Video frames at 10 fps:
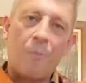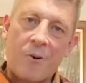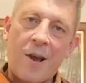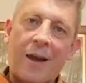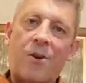
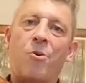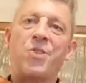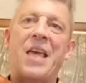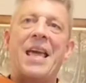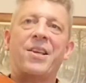right across
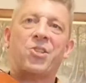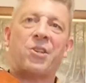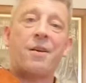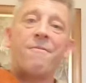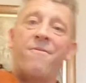the A
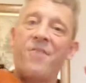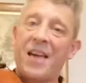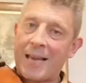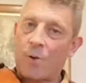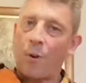string
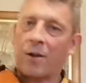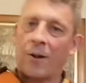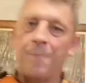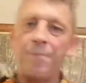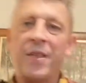very
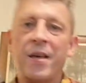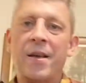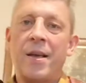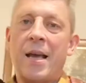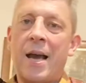quickly.
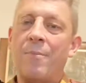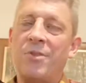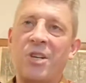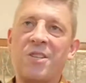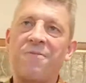
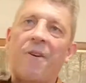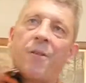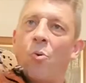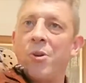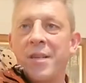Just for the
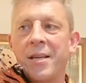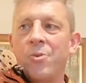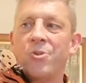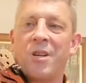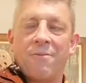want of
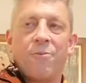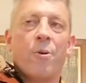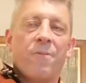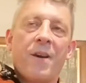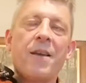using a four
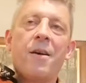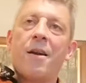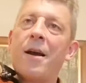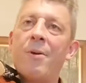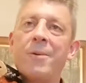finger,
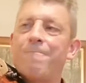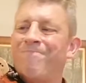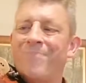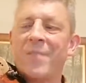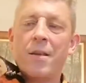I mean,
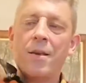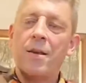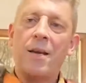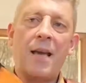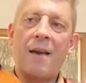
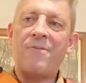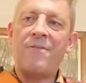if